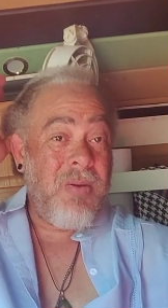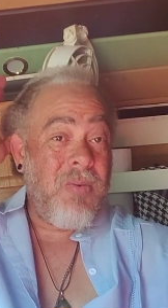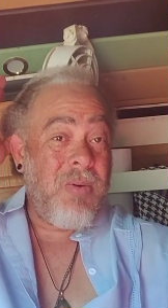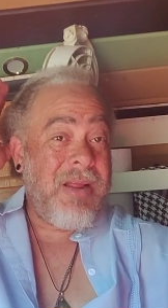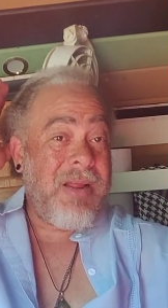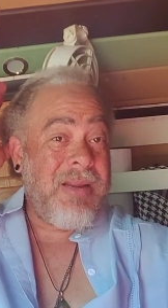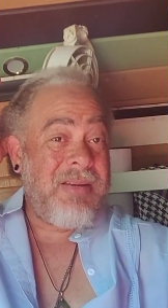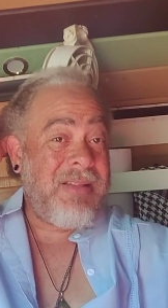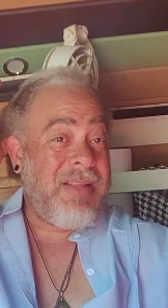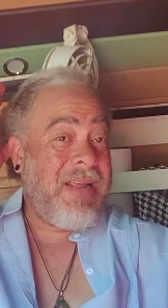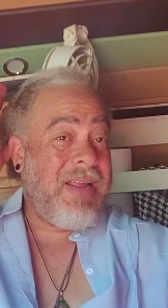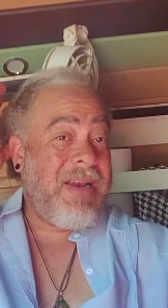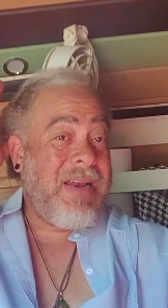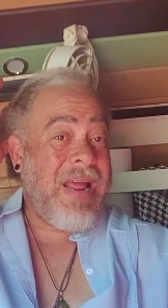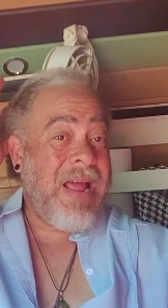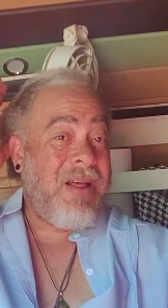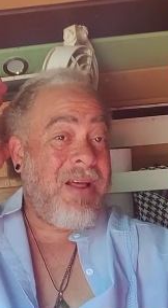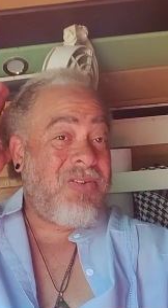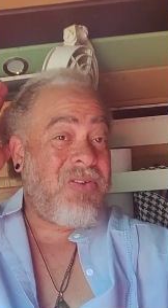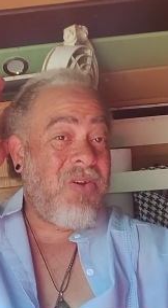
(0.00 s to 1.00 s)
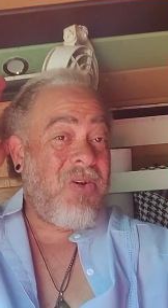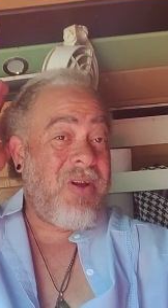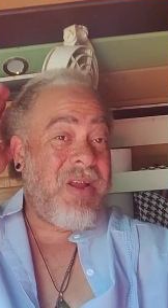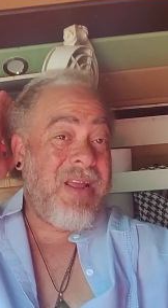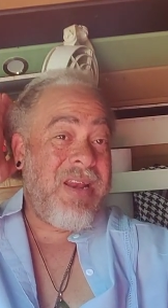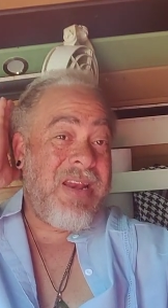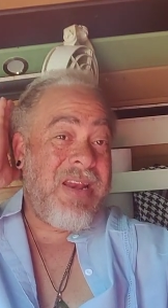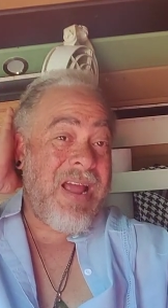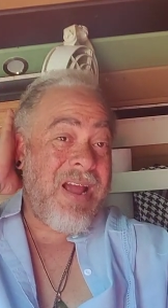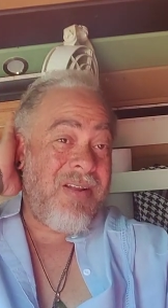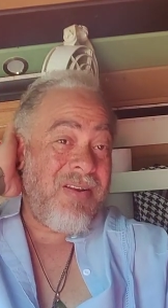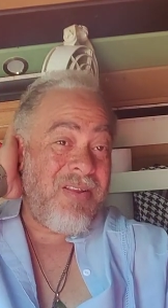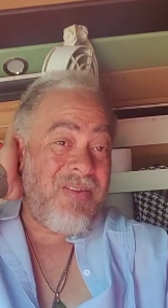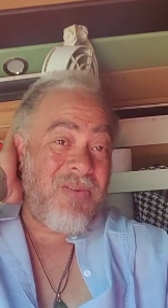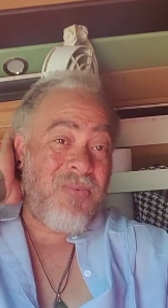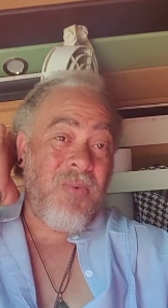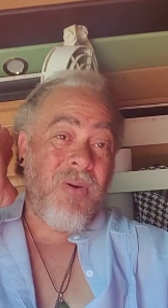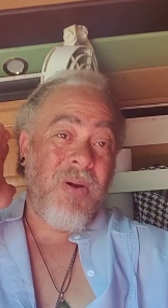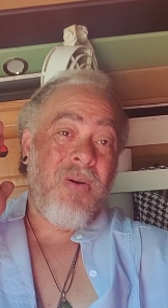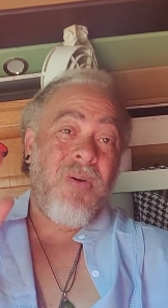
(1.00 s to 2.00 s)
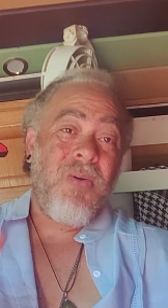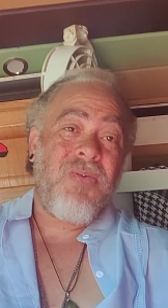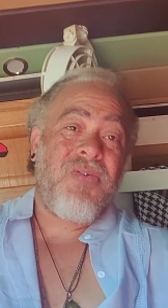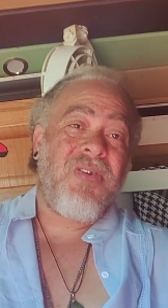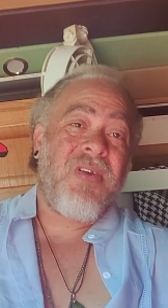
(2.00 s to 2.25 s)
Let's start getting down this road